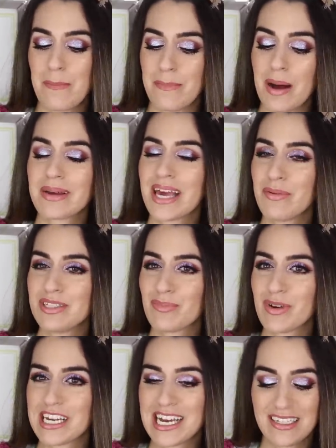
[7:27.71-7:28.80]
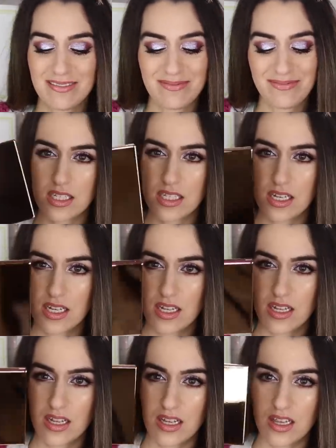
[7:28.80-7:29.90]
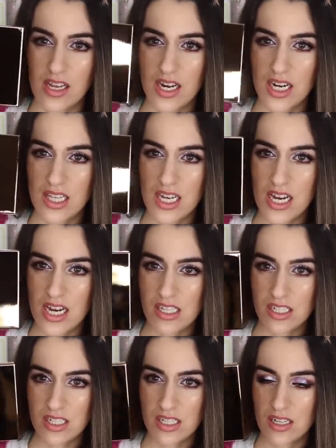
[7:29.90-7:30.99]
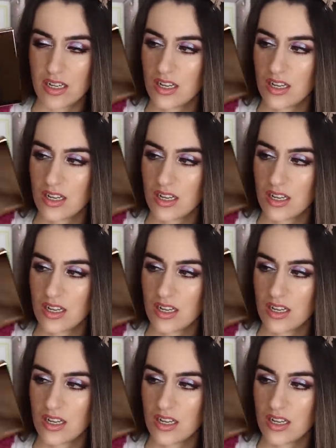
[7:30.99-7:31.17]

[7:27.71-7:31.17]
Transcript: Mom, can't wait to break in. Look at this.